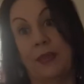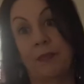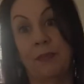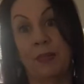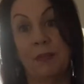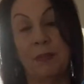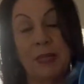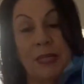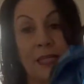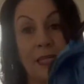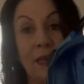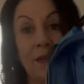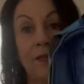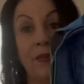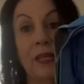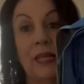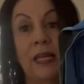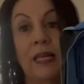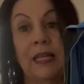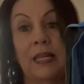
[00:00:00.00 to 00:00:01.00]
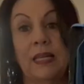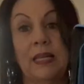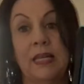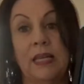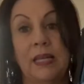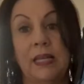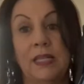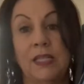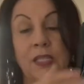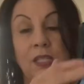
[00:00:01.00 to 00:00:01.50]
my stuff in it.
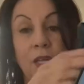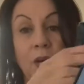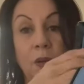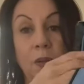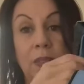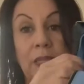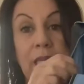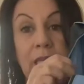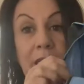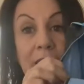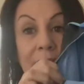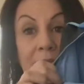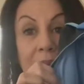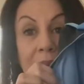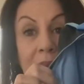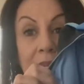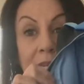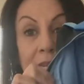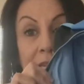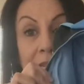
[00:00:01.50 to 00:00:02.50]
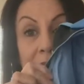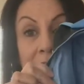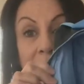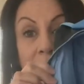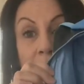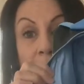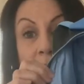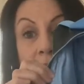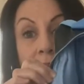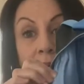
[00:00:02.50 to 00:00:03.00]
So the inside is
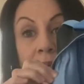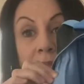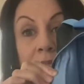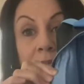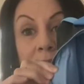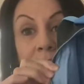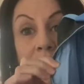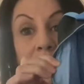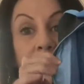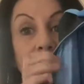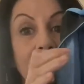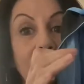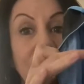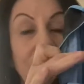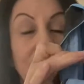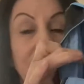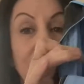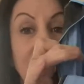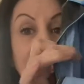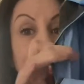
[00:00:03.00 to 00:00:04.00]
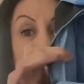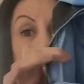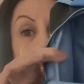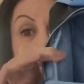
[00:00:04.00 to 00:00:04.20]
bound, see?